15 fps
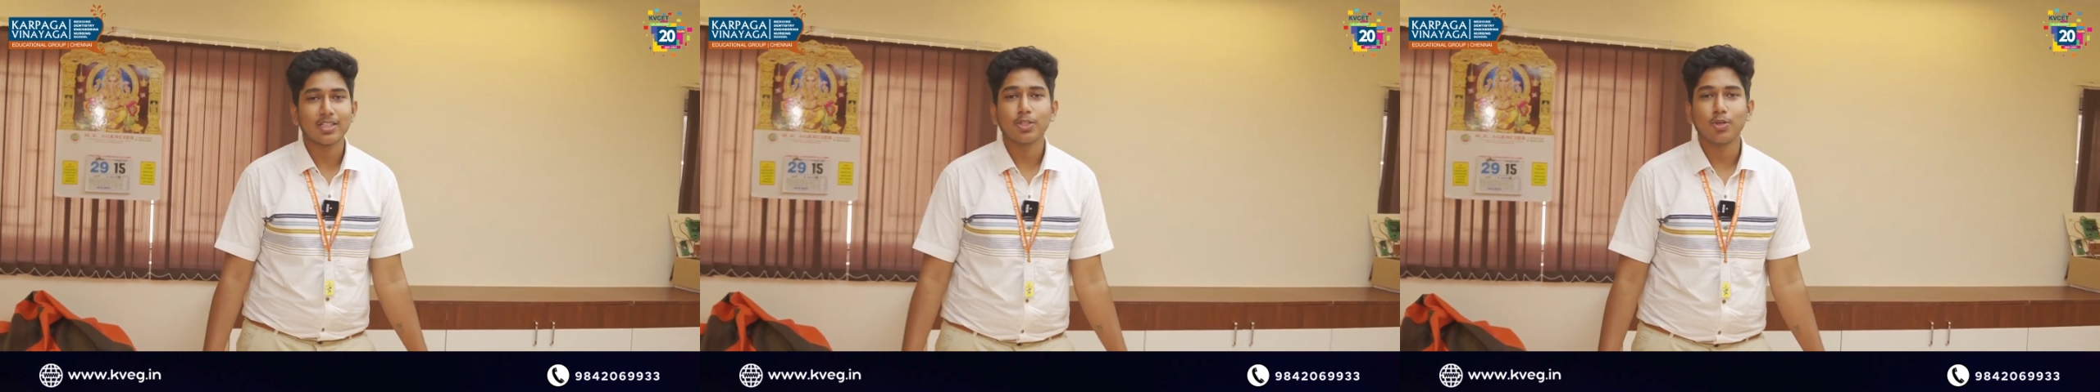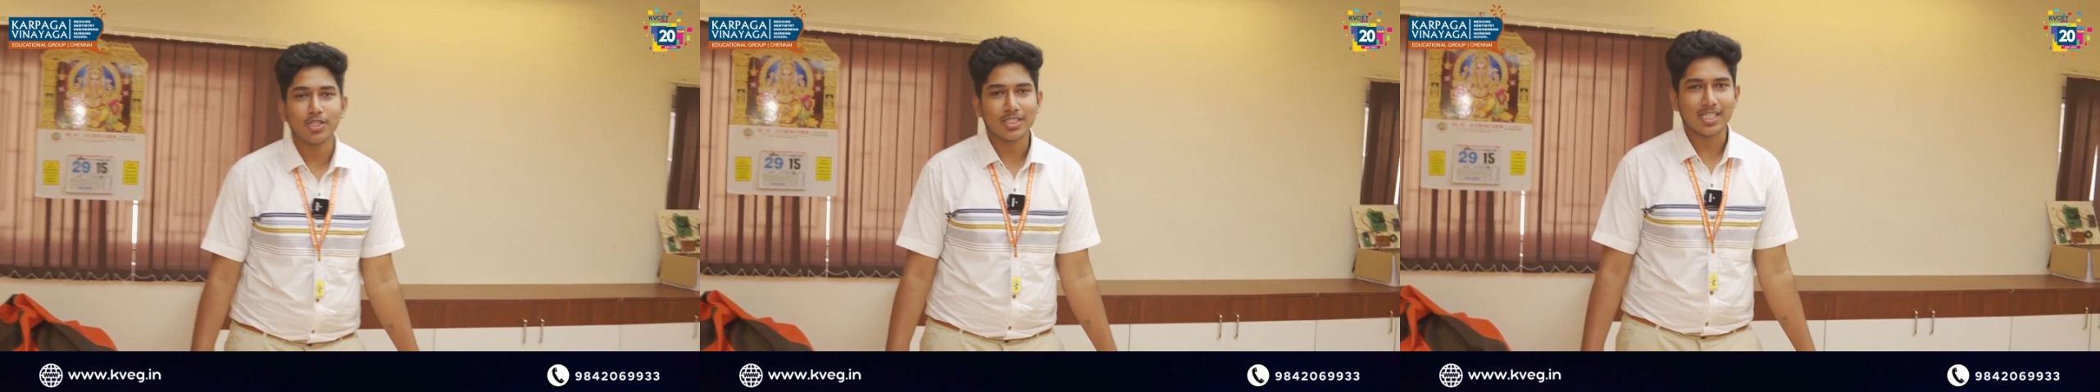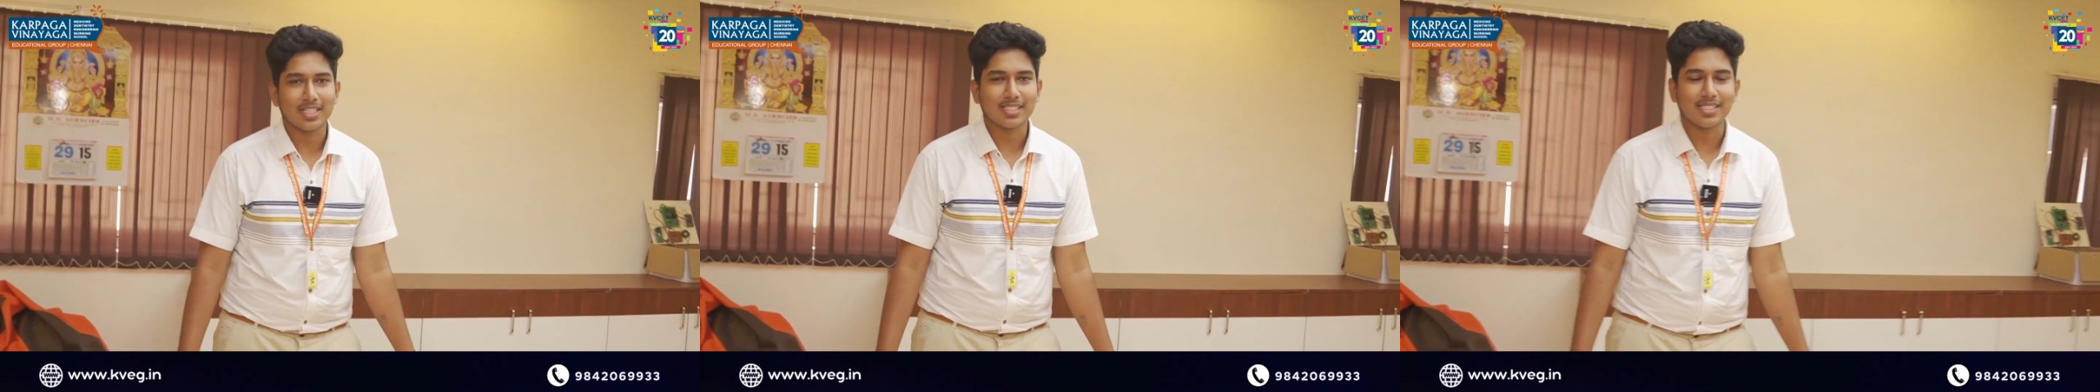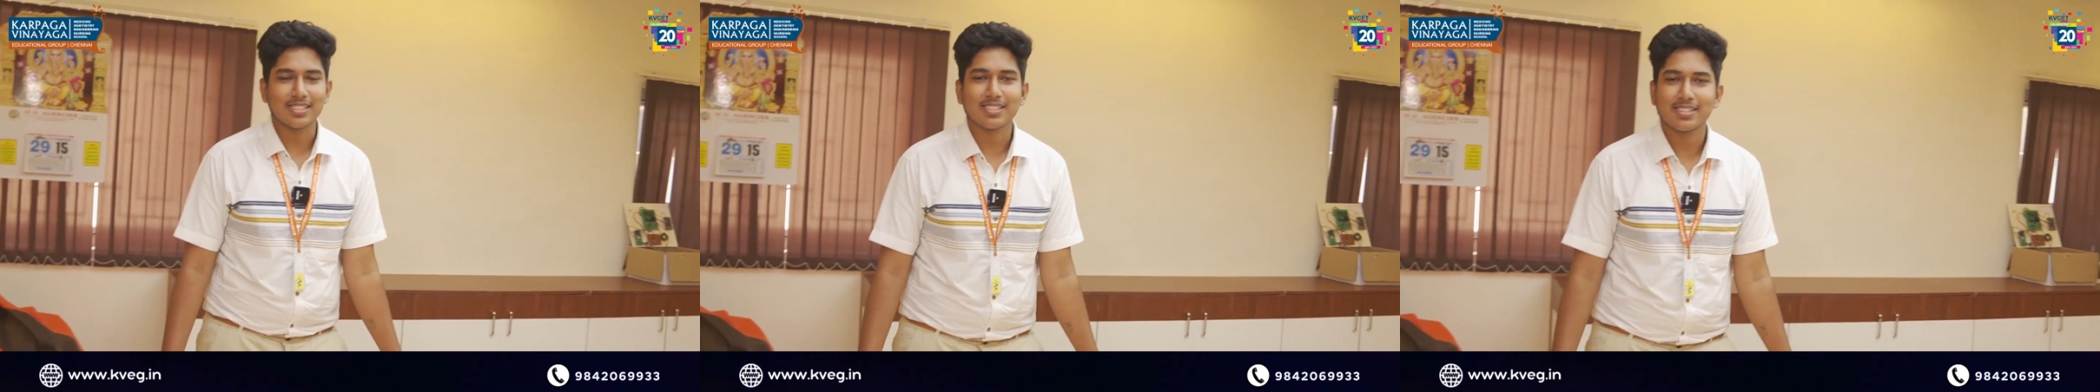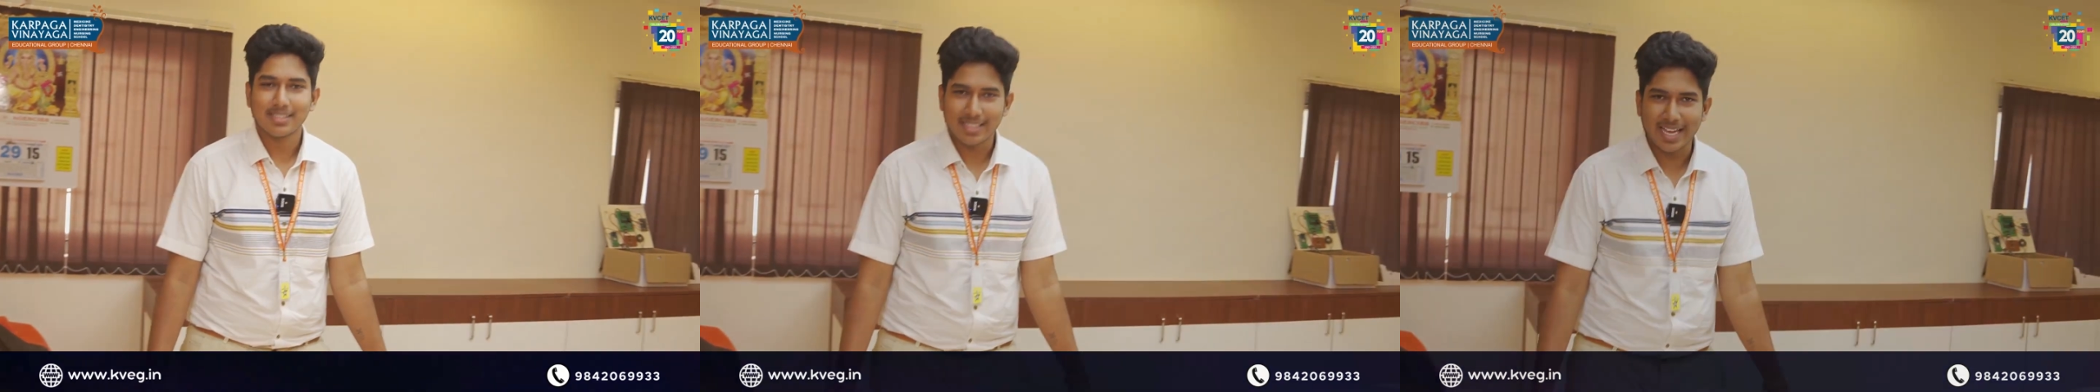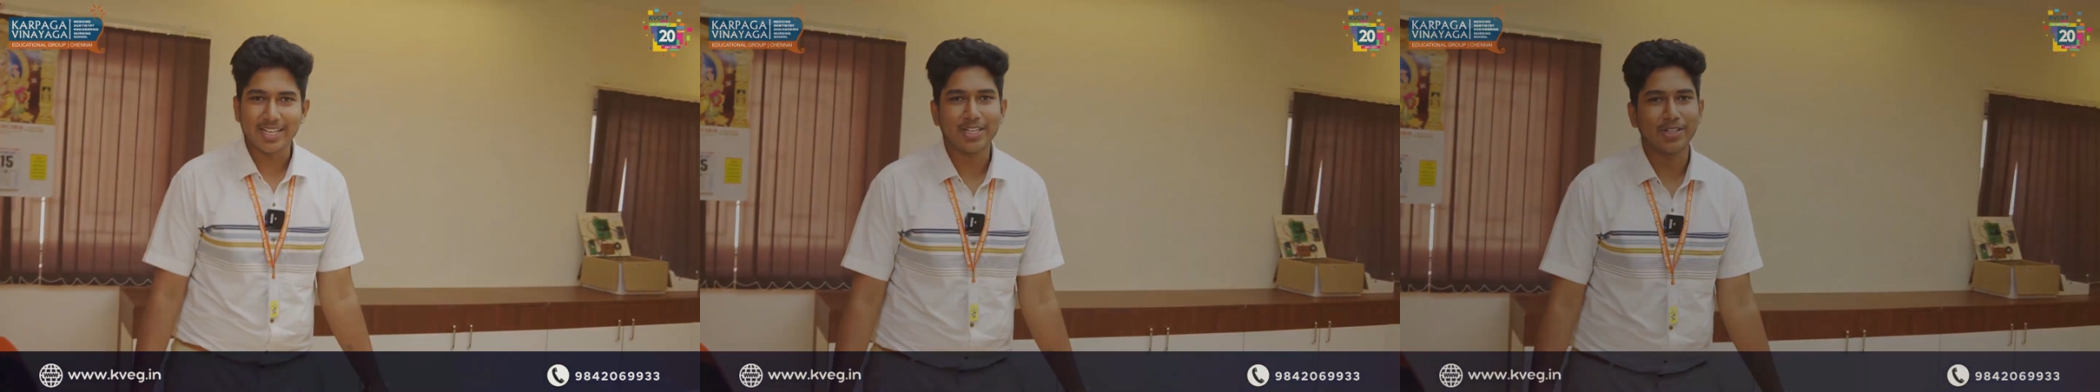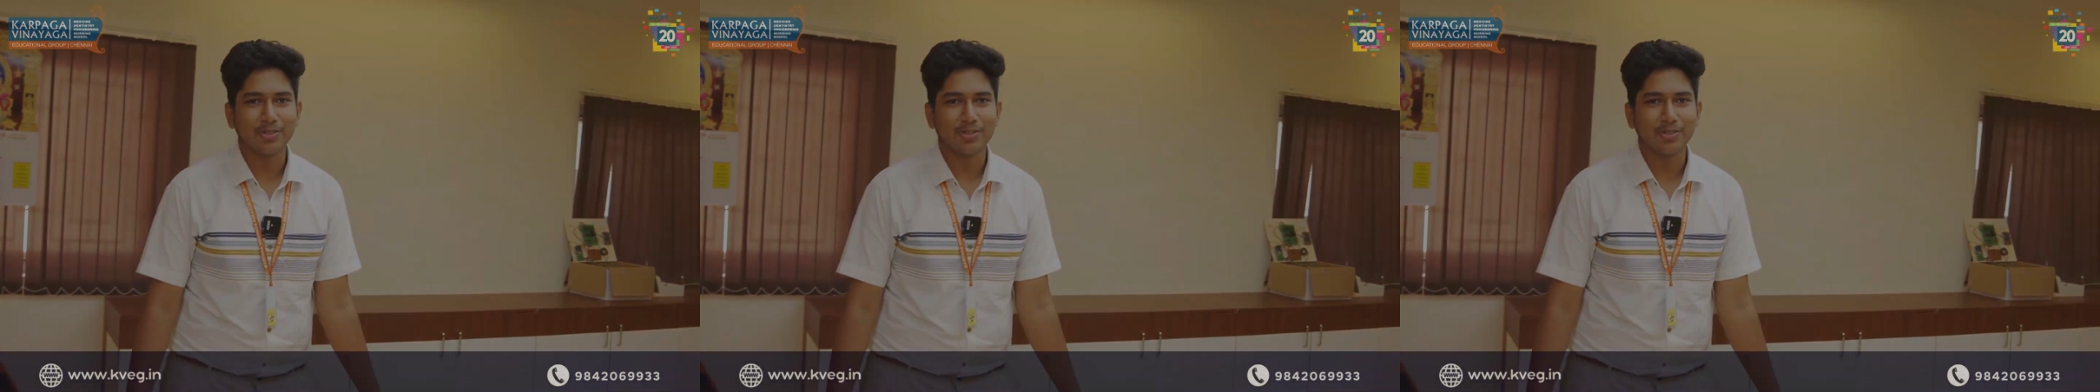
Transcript: to the success. Thank